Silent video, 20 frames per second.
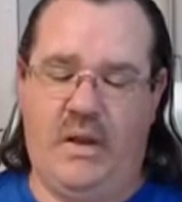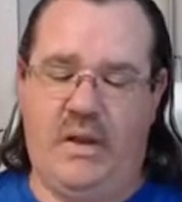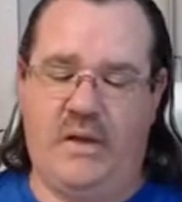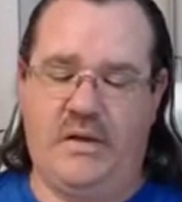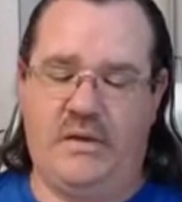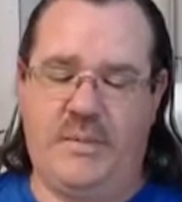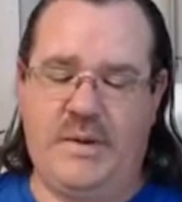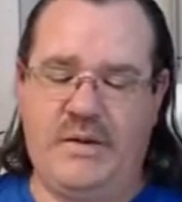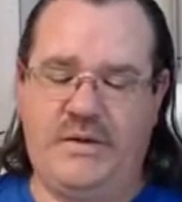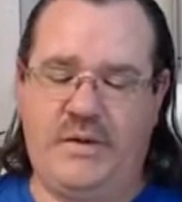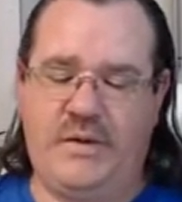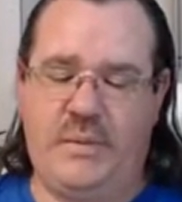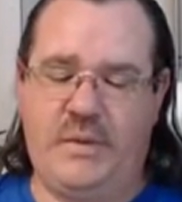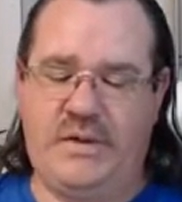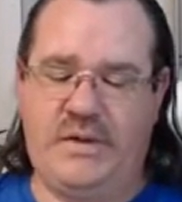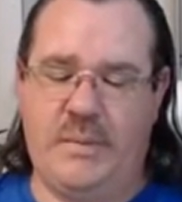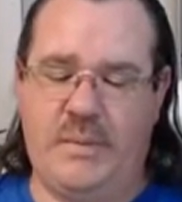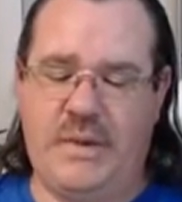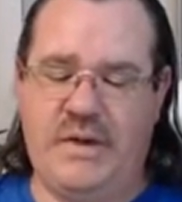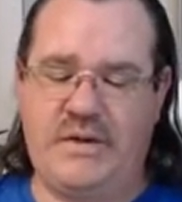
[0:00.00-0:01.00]
especially
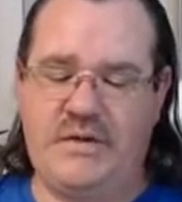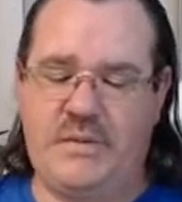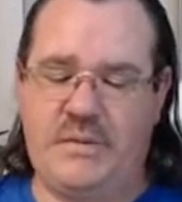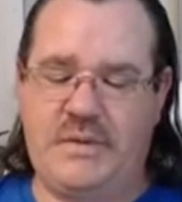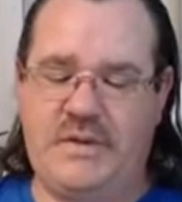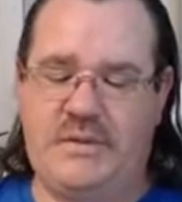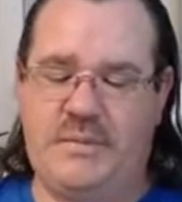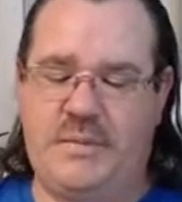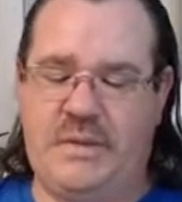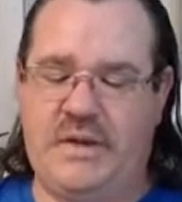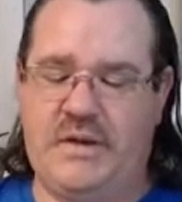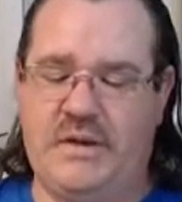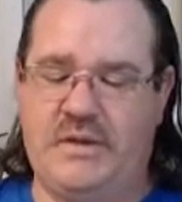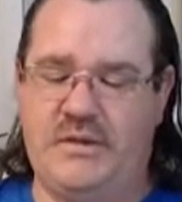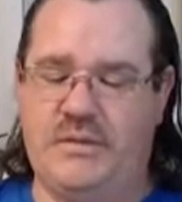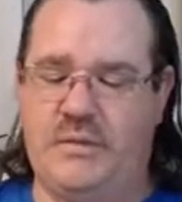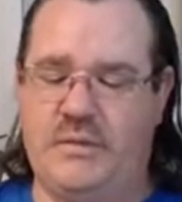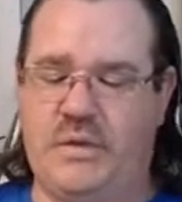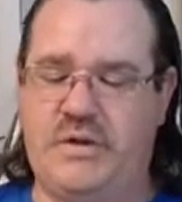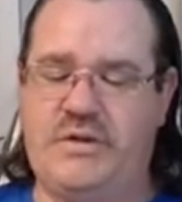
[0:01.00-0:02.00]
with the measurements.
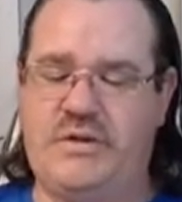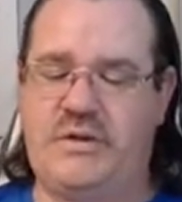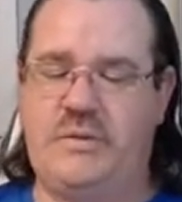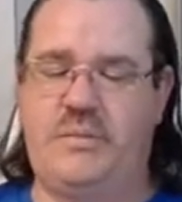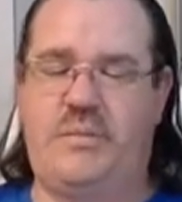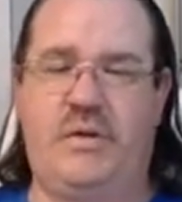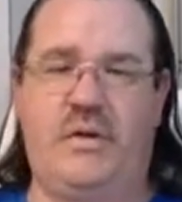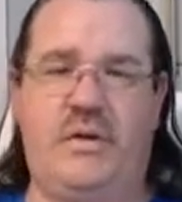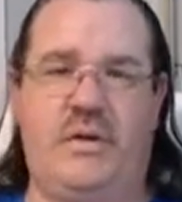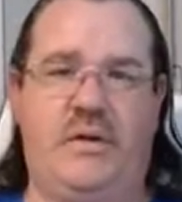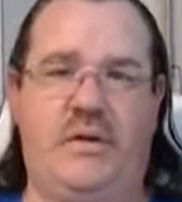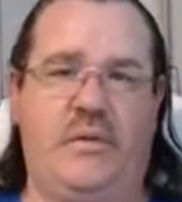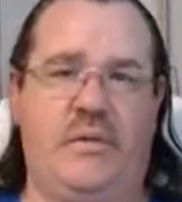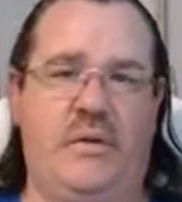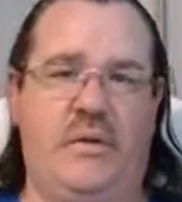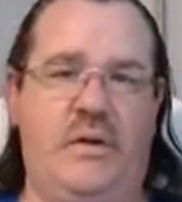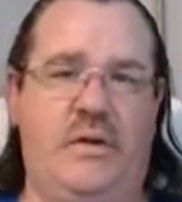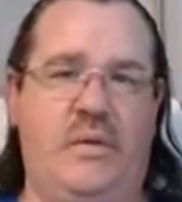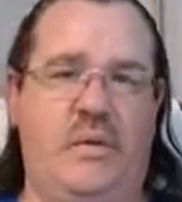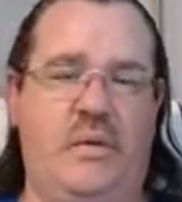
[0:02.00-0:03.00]
Because once you
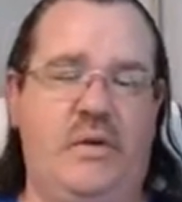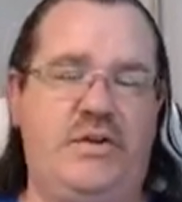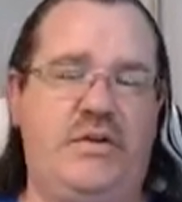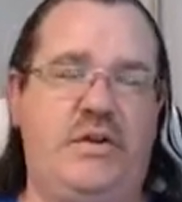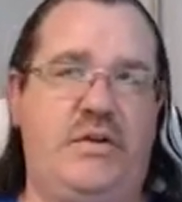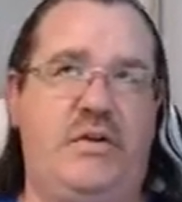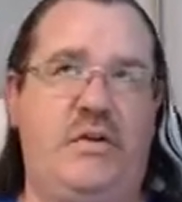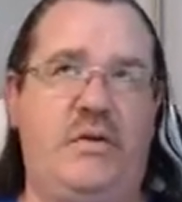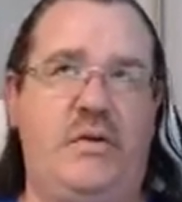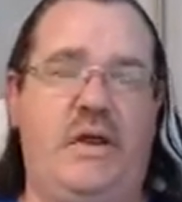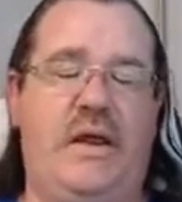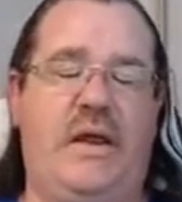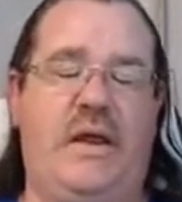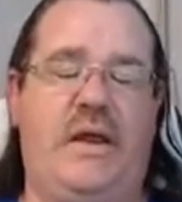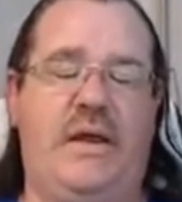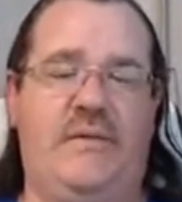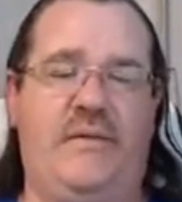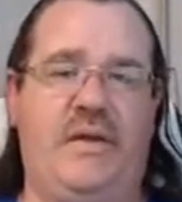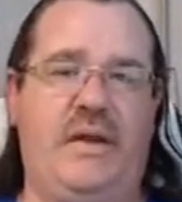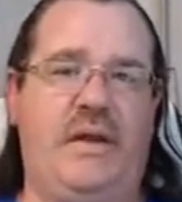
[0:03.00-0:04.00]
do it,
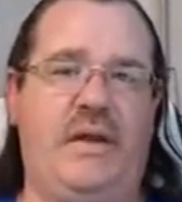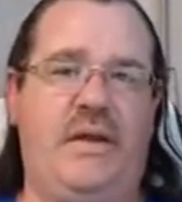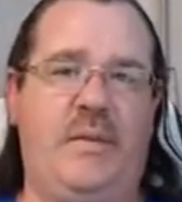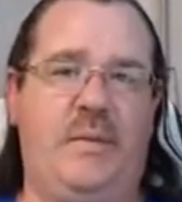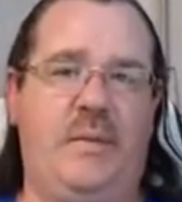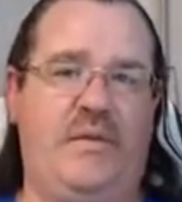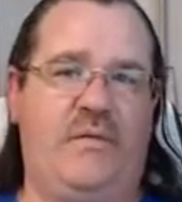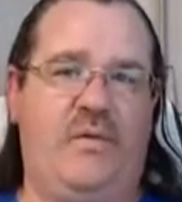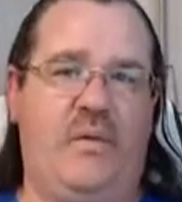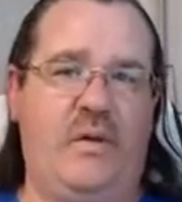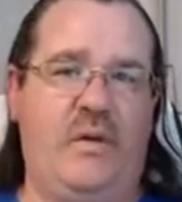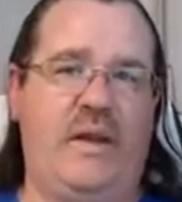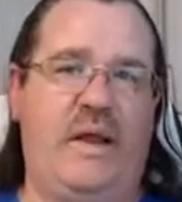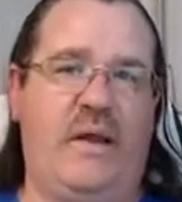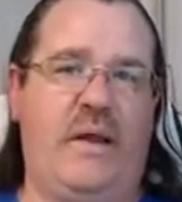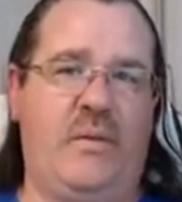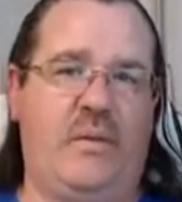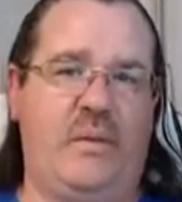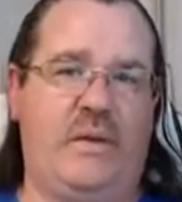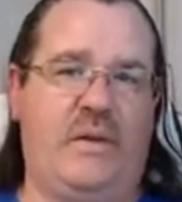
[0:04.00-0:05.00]
if you did it before
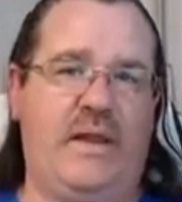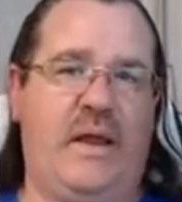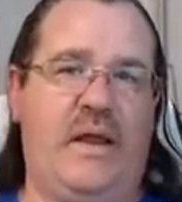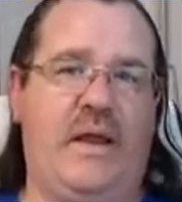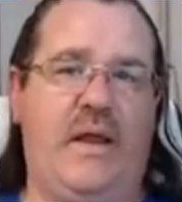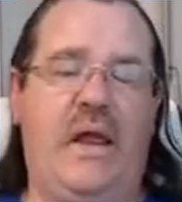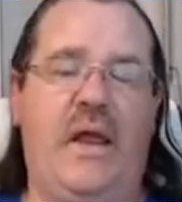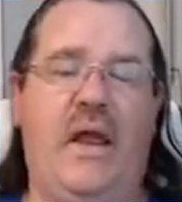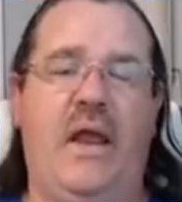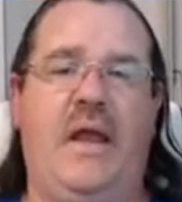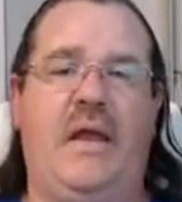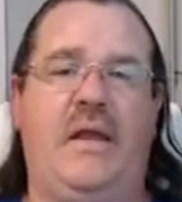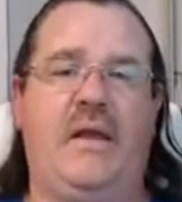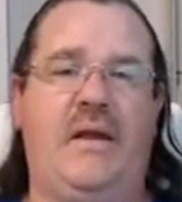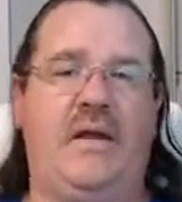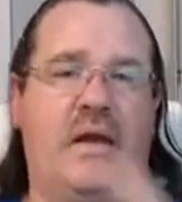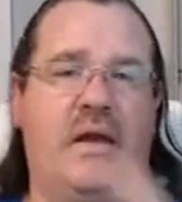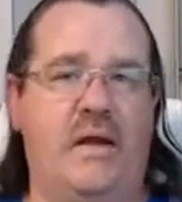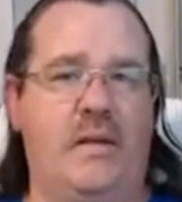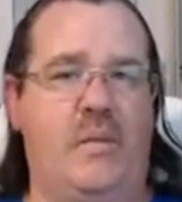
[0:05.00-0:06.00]
that with that, you
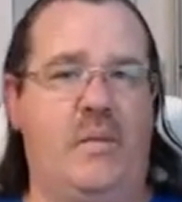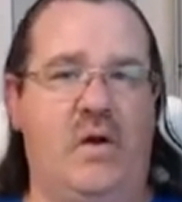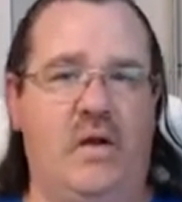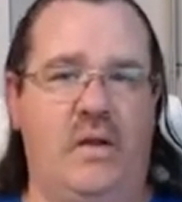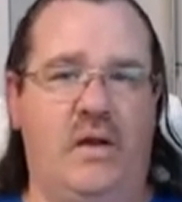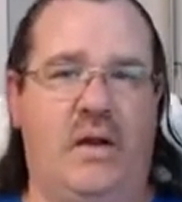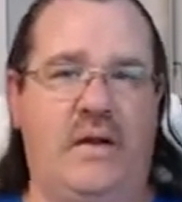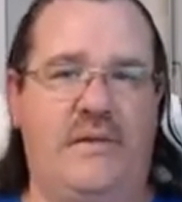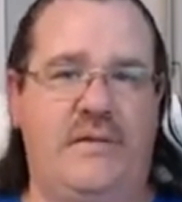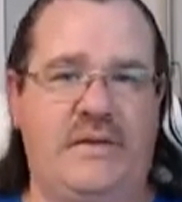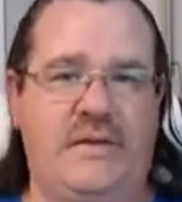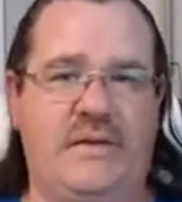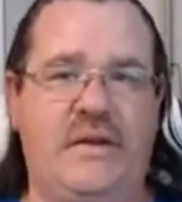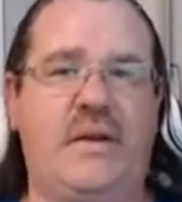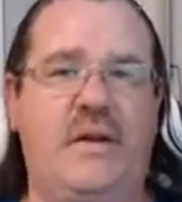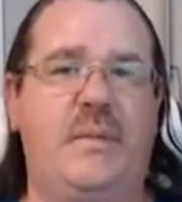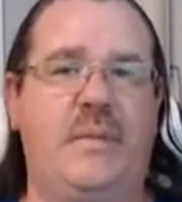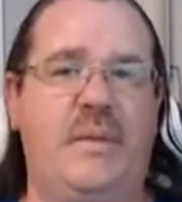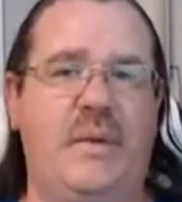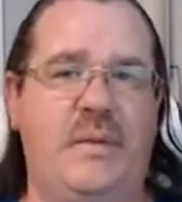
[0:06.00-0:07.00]
cut them all off, it's
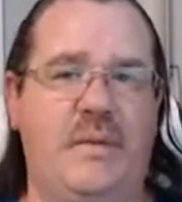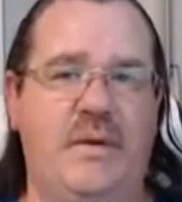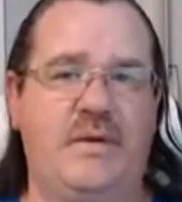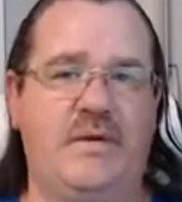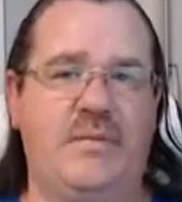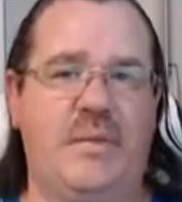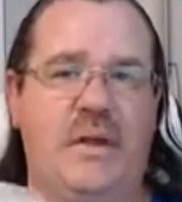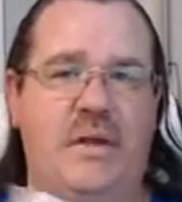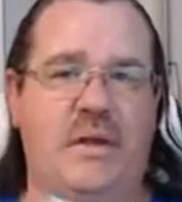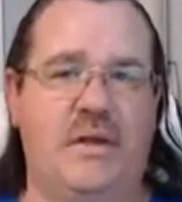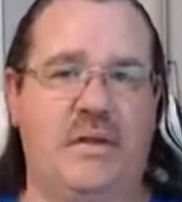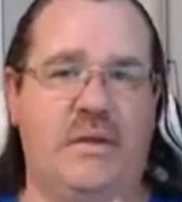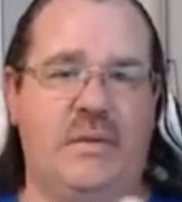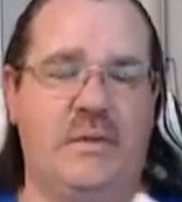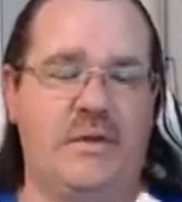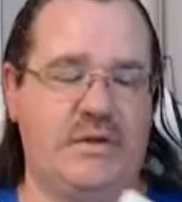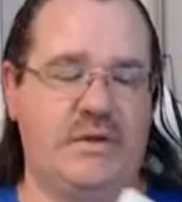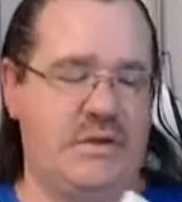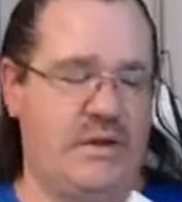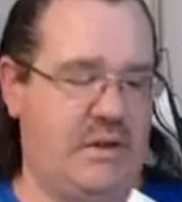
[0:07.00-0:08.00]
going to be much bigger than
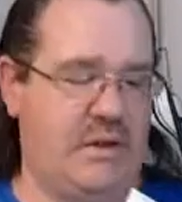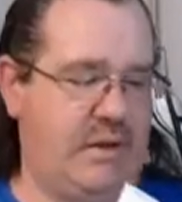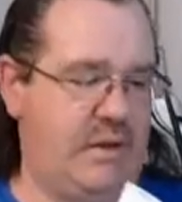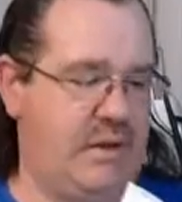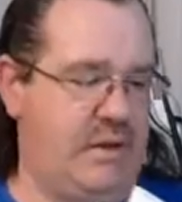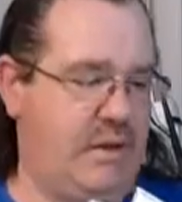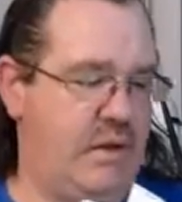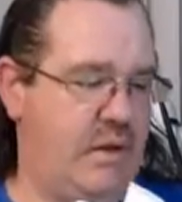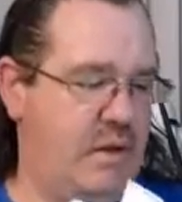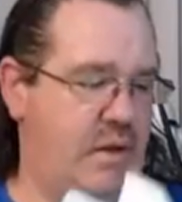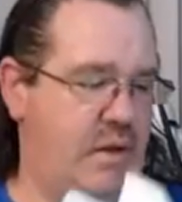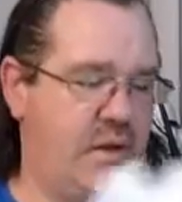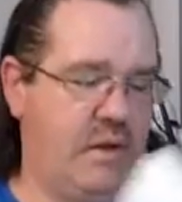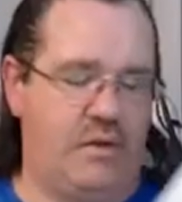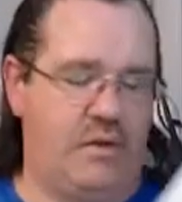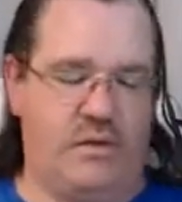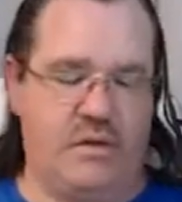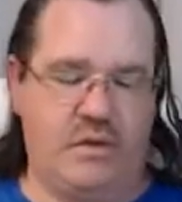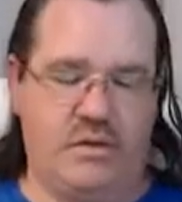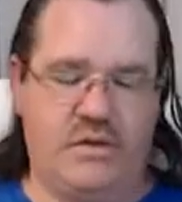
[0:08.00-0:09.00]
what you need.
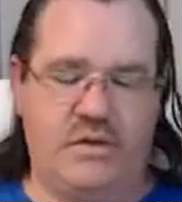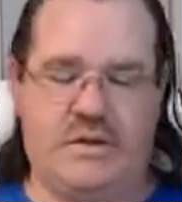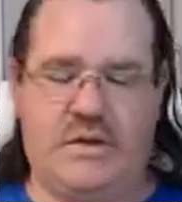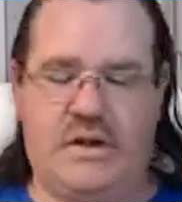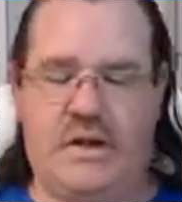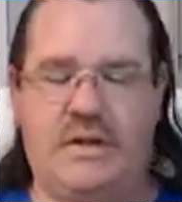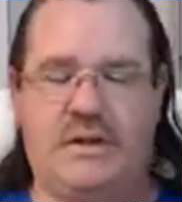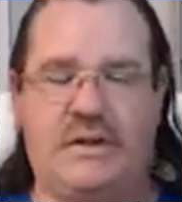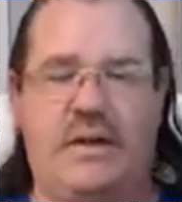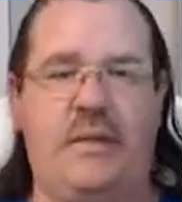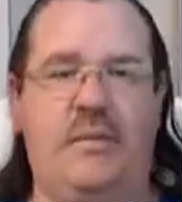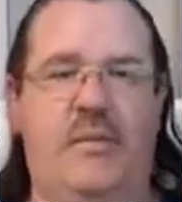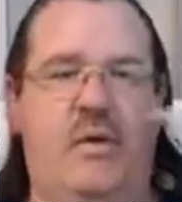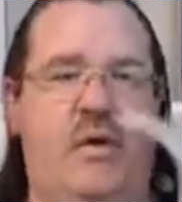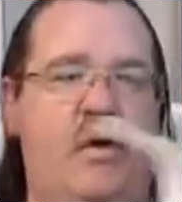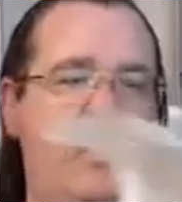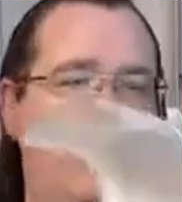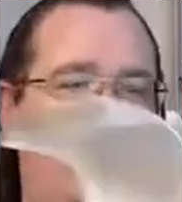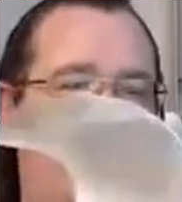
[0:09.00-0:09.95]
So just cut them all